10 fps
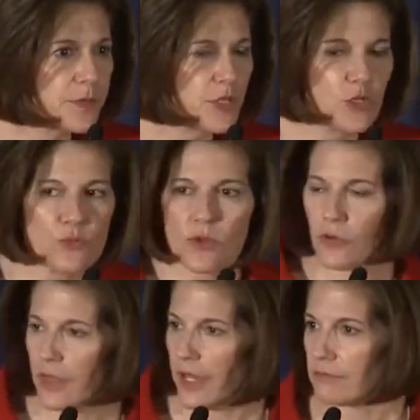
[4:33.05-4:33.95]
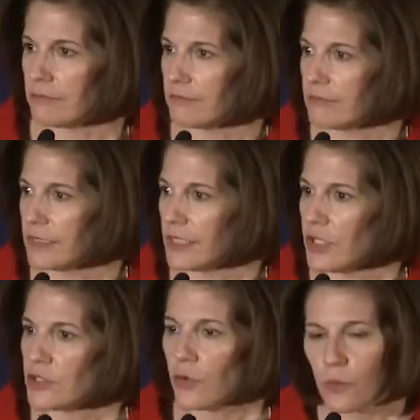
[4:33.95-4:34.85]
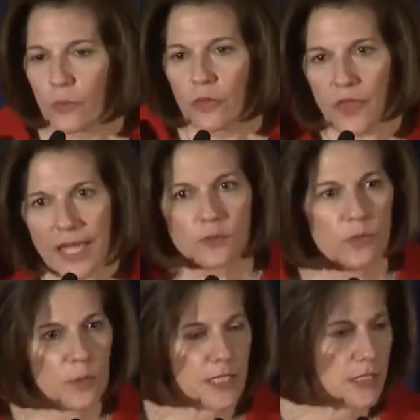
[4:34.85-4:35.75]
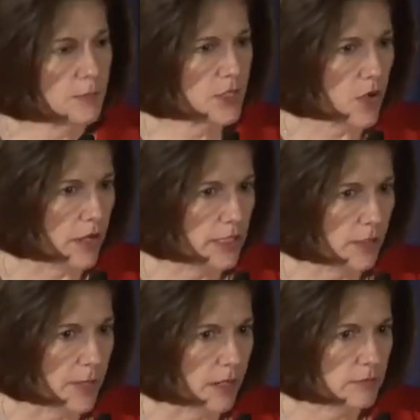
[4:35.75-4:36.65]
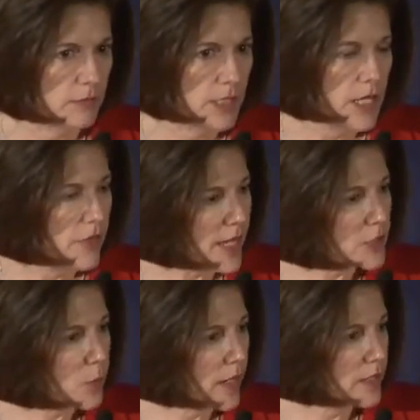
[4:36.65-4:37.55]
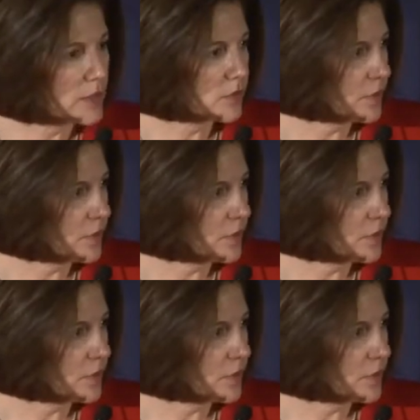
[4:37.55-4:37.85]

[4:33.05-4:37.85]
You know that. So that's what we need to be talking about. That's why this